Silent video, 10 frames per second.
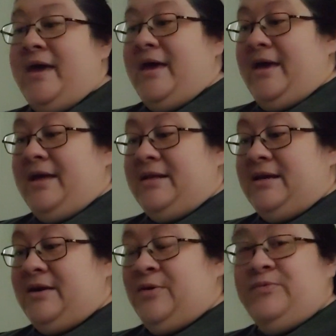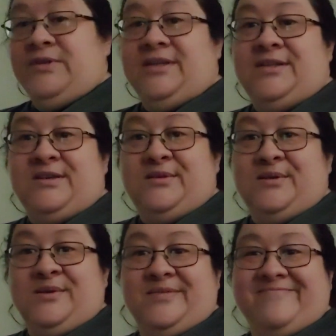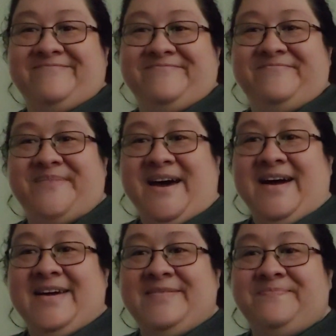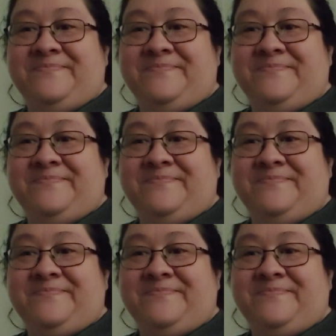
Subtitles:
and hopefully see you soon. Bye.